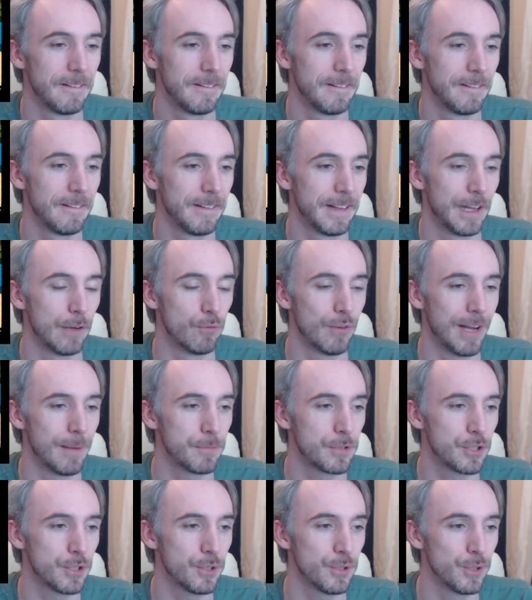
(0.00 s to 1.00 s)
It ramps
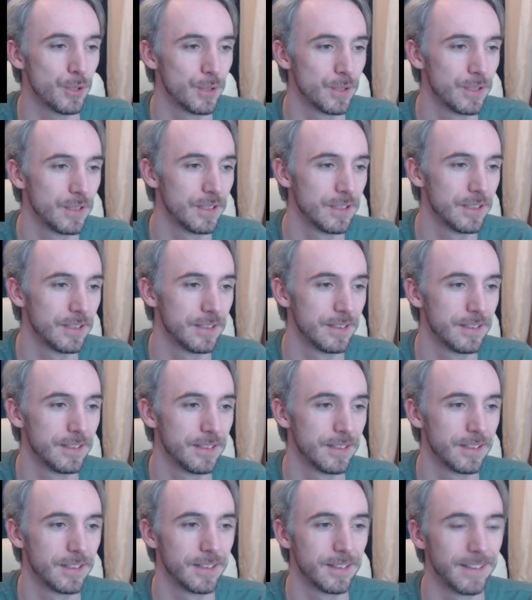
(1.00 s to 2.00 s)
you.
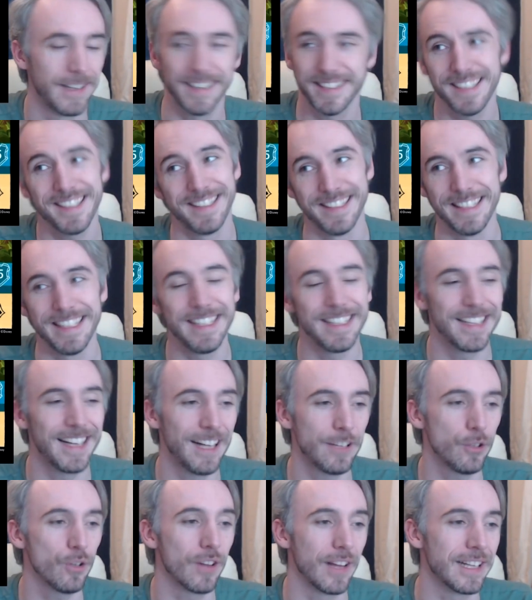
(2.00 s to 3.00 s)
This is neat. I
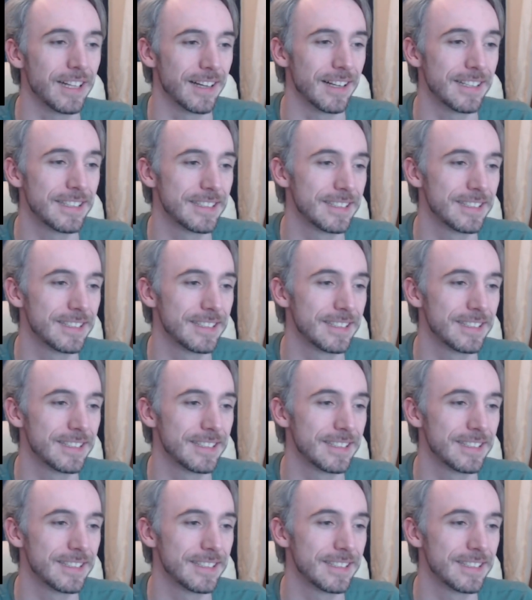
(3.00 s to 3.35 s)
do like this.